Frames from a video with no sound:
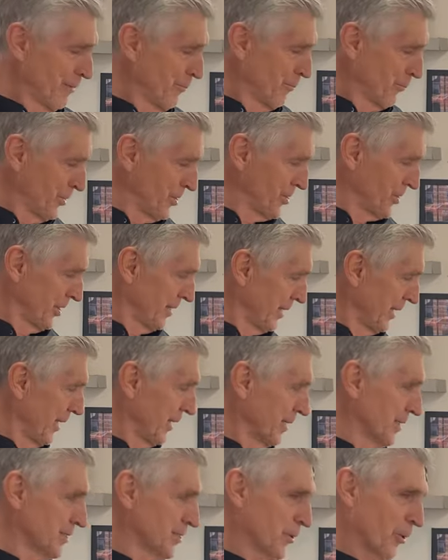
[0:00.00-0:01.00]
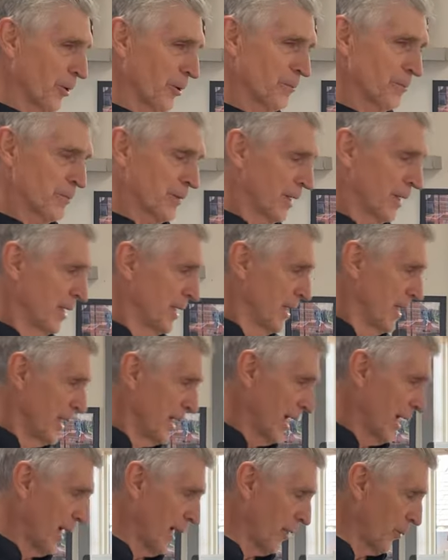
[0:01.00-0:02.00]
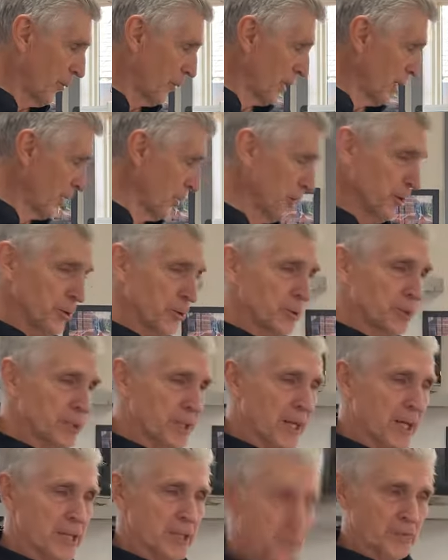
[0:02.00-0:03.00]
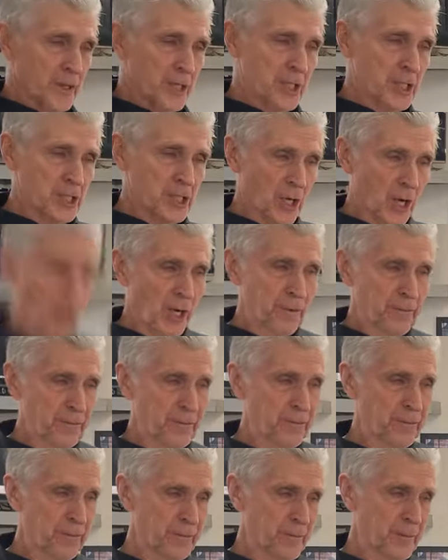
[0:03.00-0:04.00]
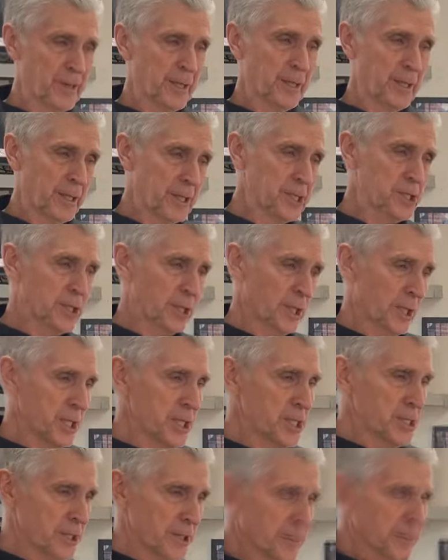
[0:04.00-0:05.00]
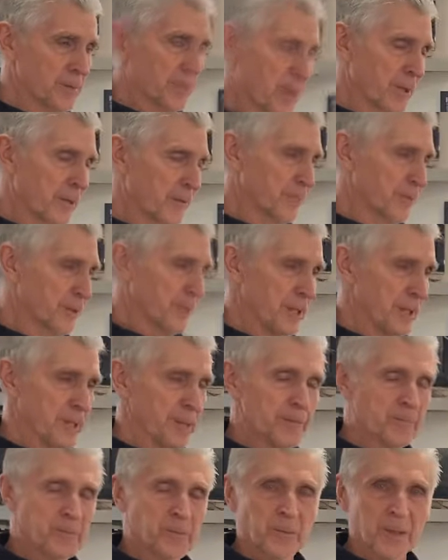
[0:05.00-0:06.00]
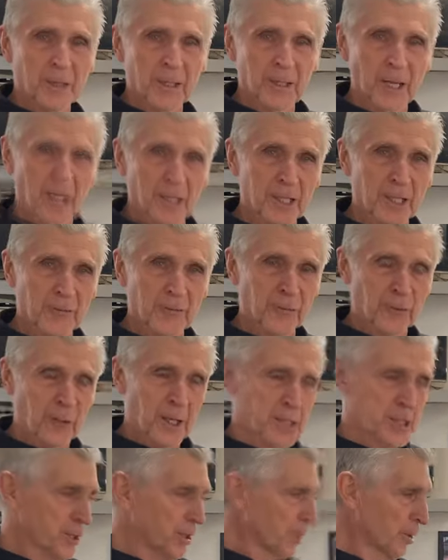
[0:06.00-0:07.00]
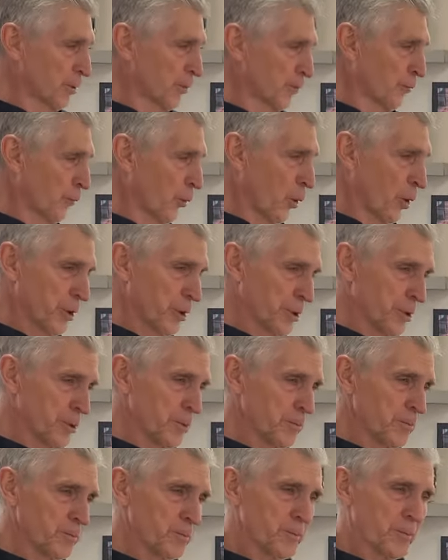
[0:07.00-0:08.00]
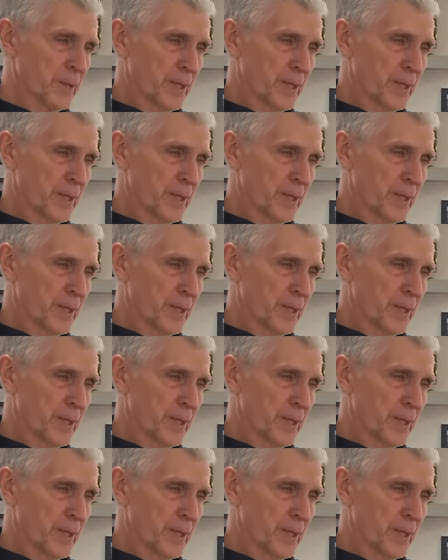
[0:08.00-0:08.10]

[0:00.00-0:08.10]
I appreciate that. So uh, what I'm going to do today is finish off the installation of the uh, differential for you